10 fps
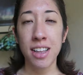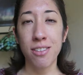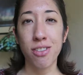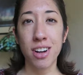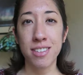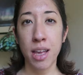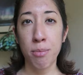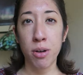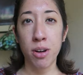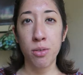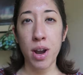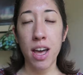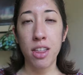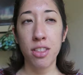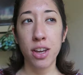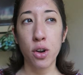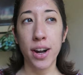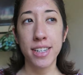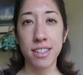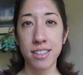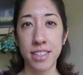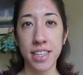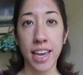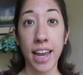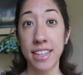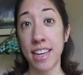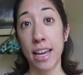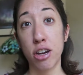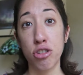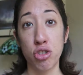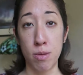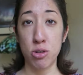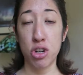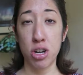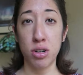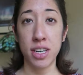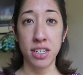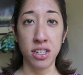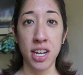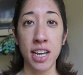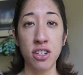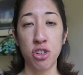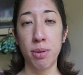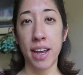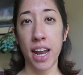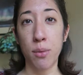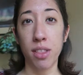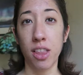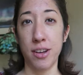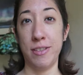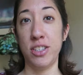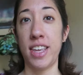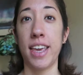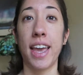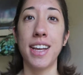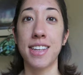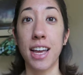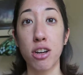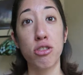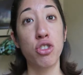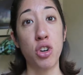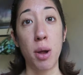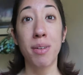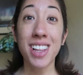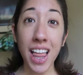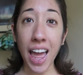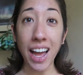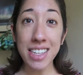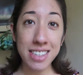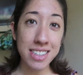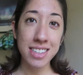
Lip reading: Like for example, rather than going to see a taiko drum show in Japan, I would love to take a taiko drum class.